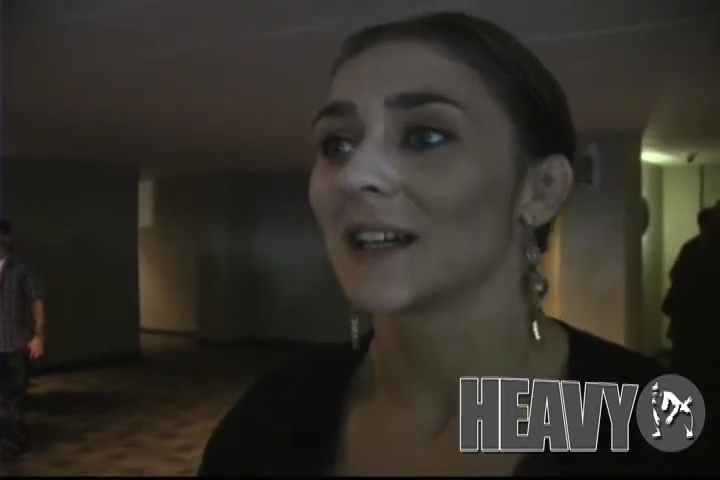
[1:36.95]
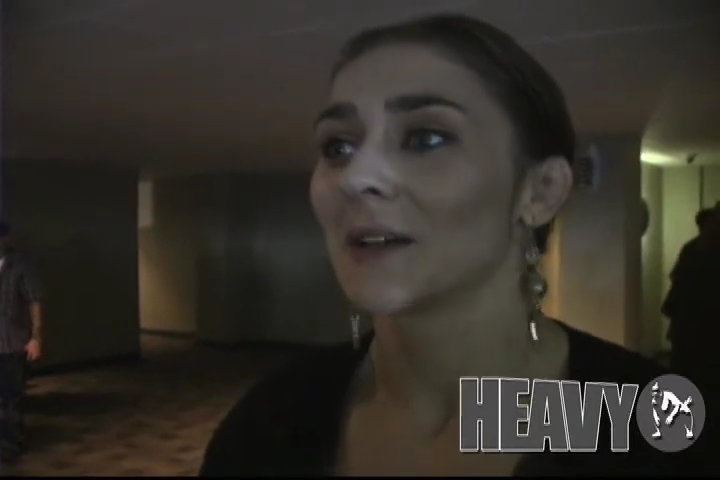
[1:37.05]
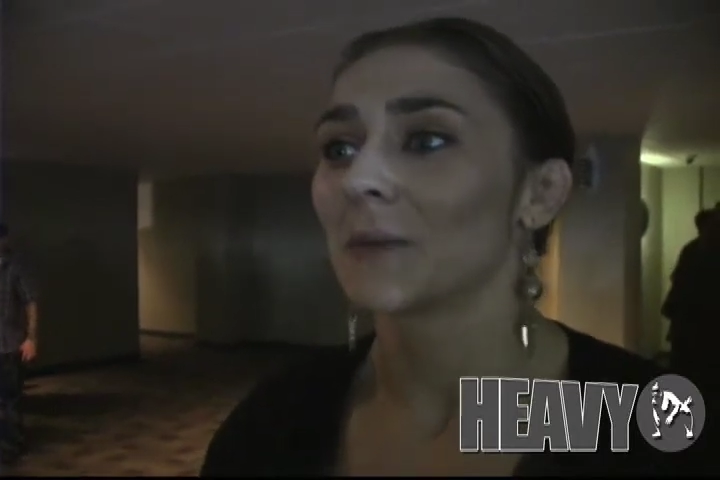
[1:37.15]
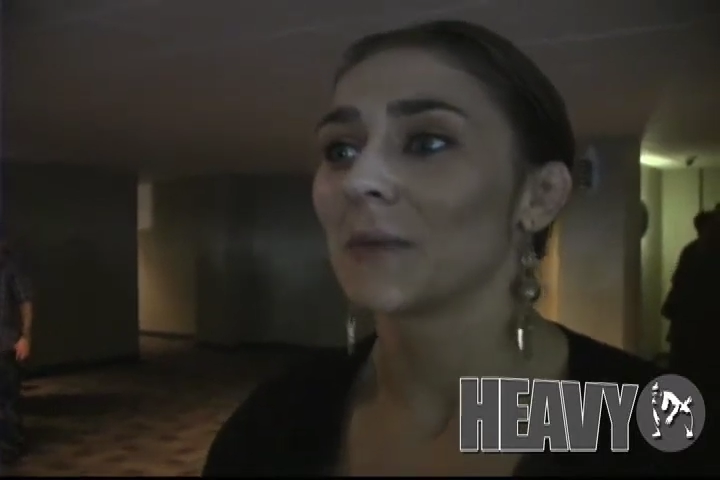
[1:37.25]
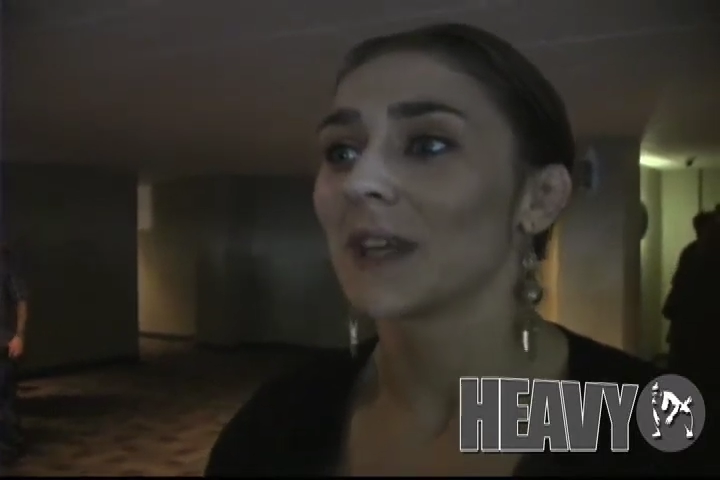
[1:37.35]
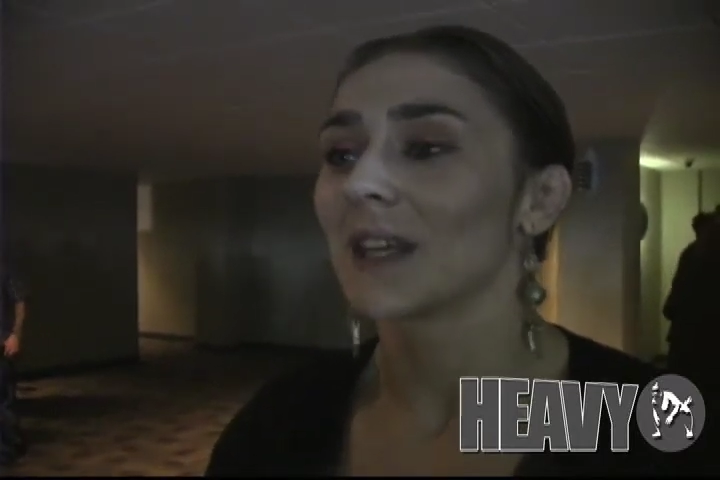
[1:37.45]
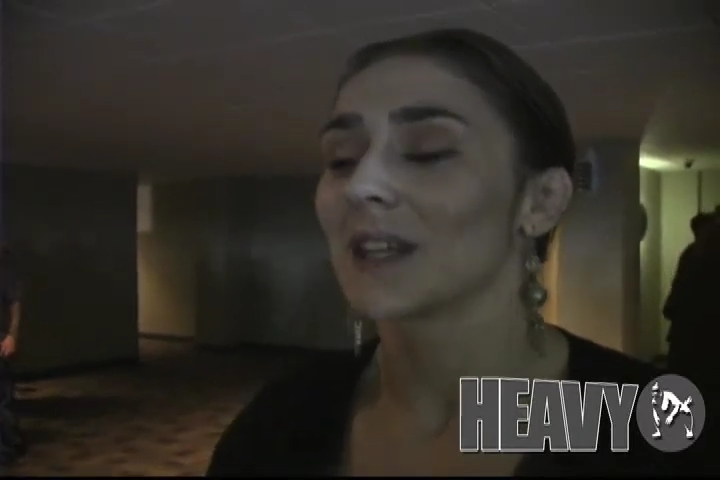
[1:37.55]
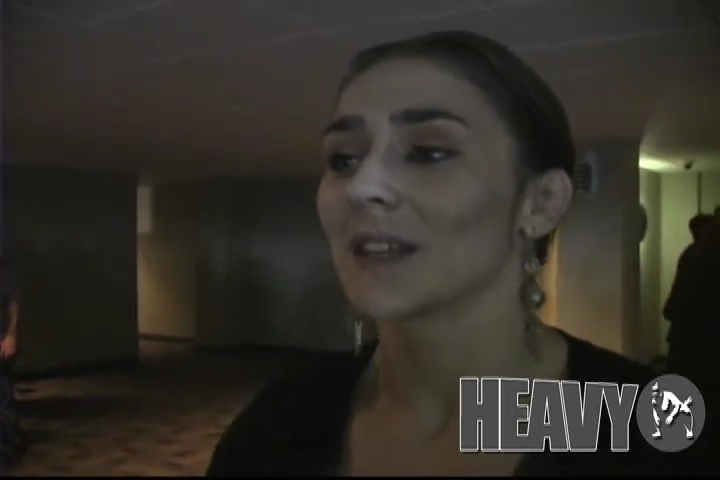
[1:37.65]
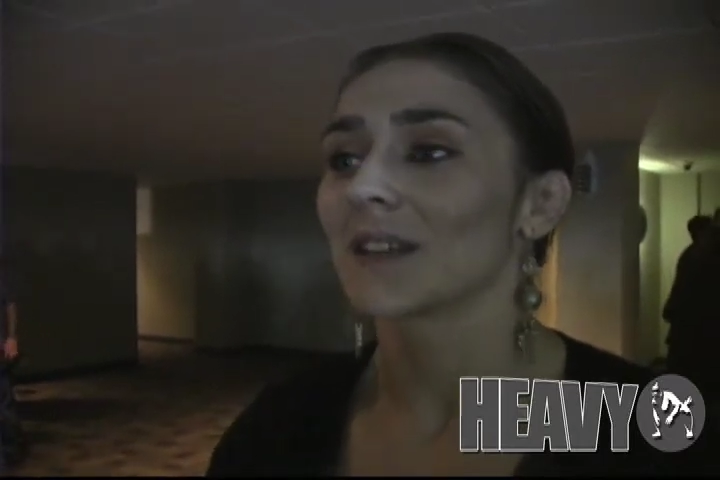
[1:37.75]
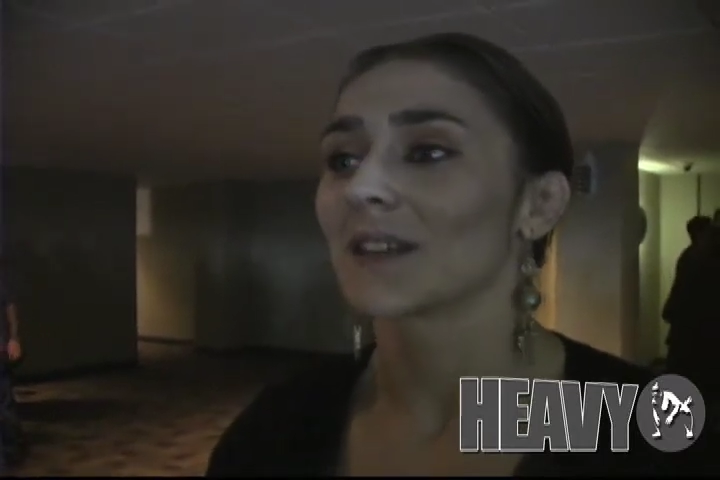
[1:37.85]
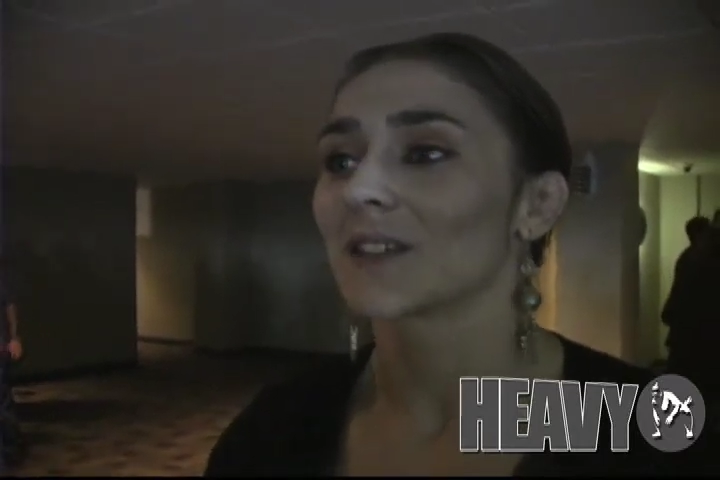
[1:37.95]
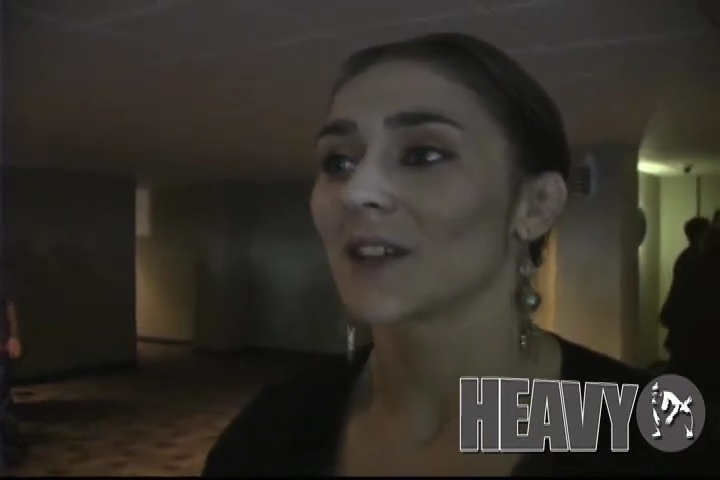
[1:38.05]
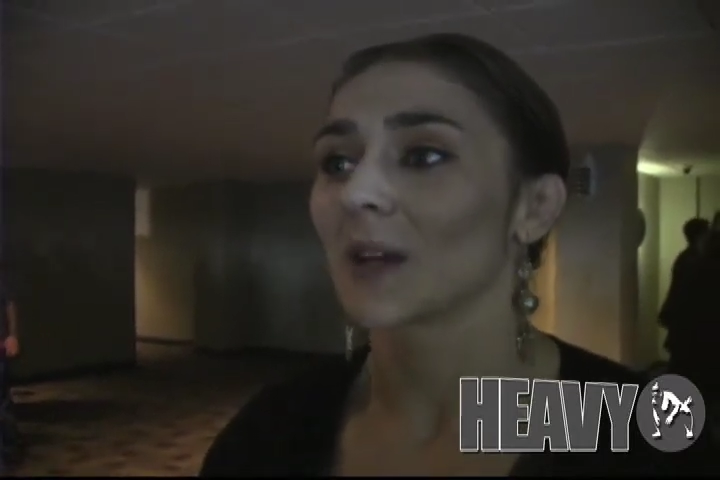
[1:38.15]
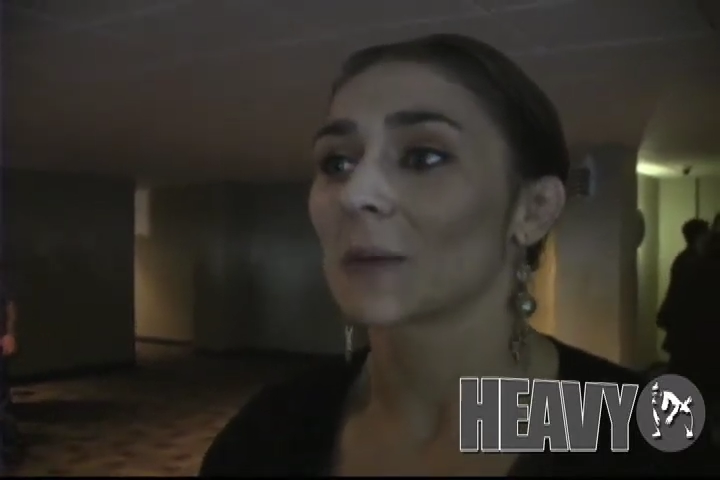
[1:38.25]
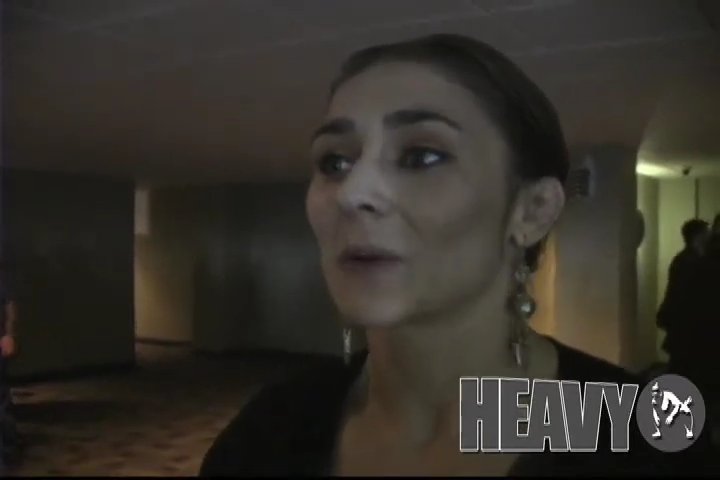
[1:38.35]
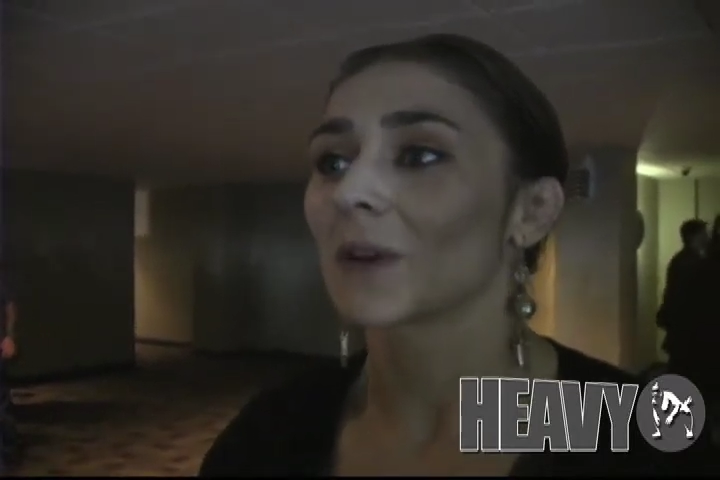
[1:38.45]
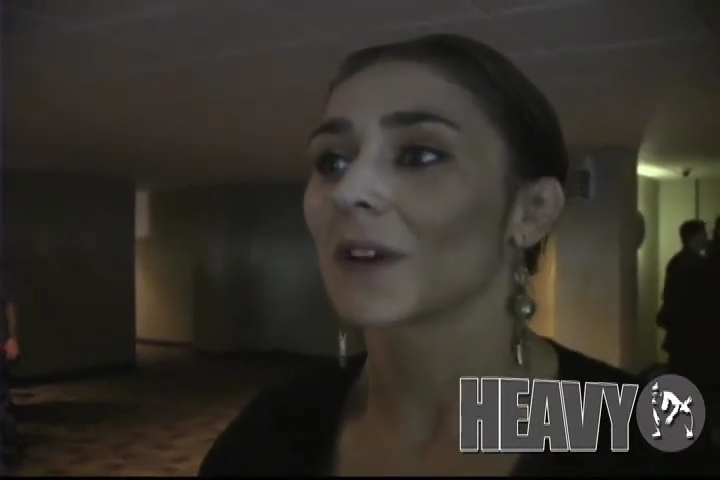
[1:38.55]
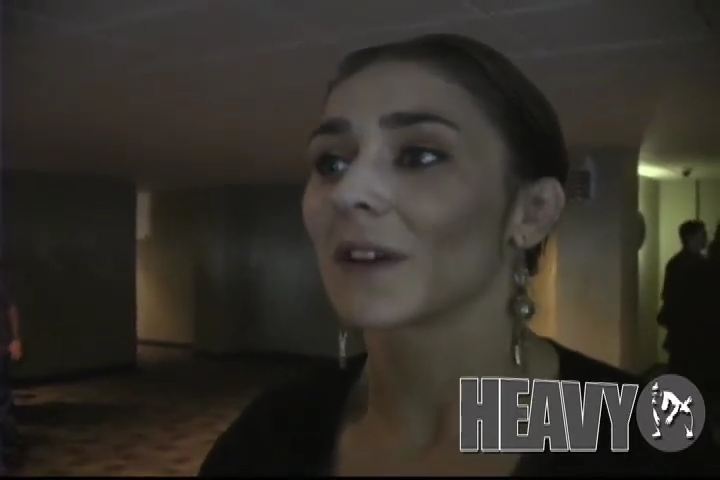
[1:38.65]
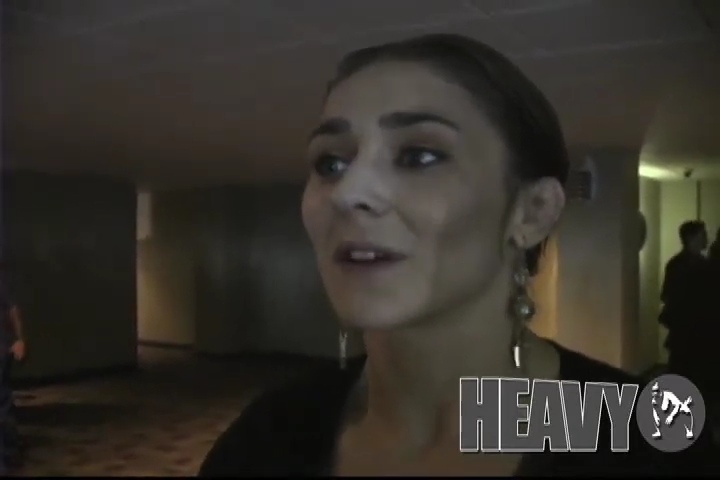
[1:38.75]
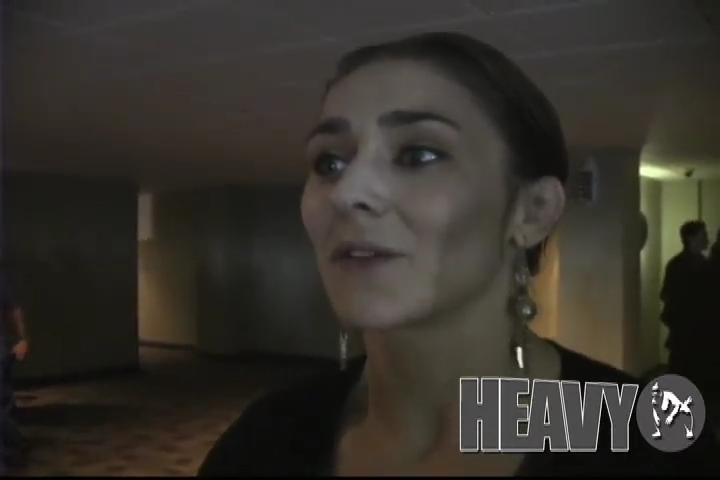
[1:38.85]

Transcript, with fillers: uh, me and uh, Cyborg